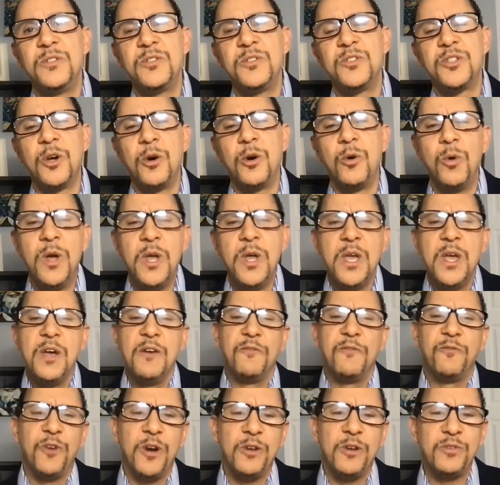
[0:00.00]
And so
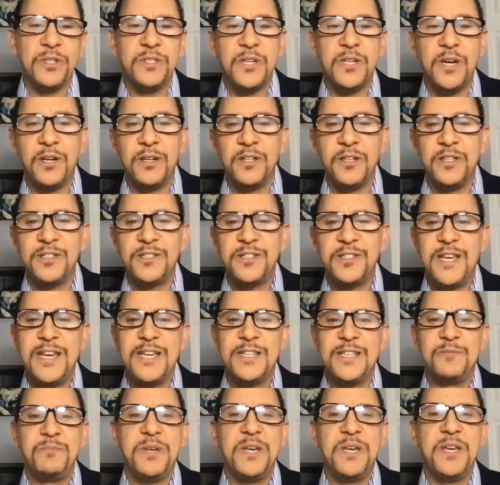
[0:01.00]
Frederick Douglass
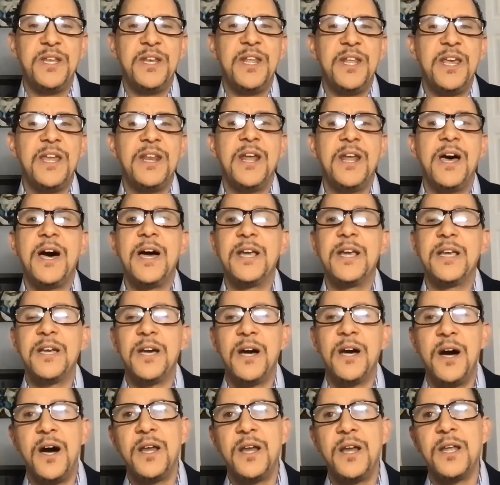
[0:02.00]
has been an
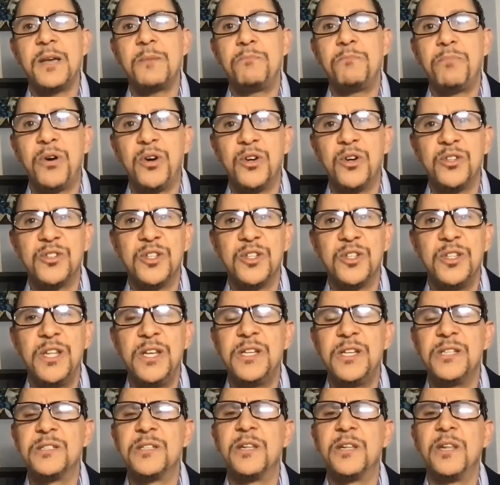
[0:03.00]
iconic person
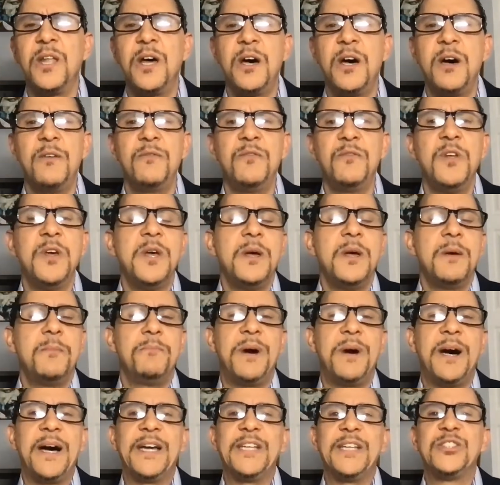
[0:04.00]
that is loved
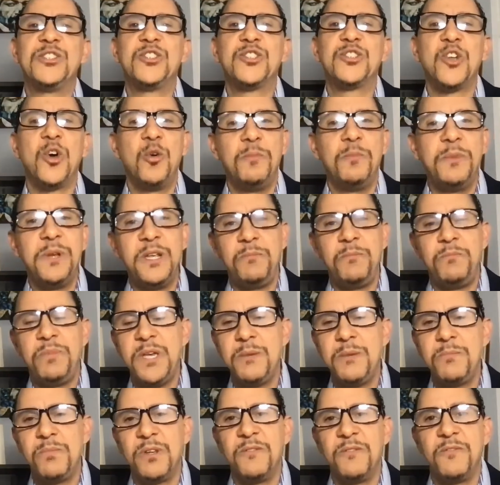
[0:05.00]
by so many
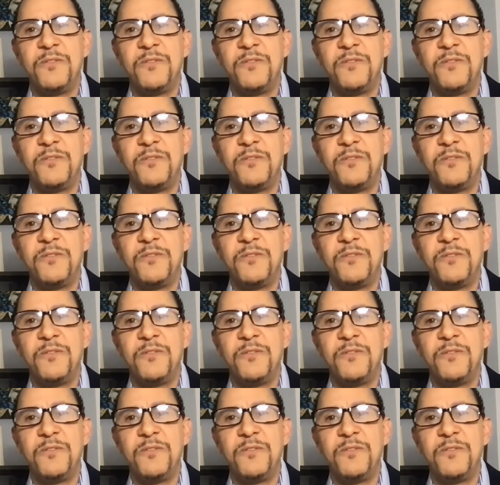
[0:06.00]
people.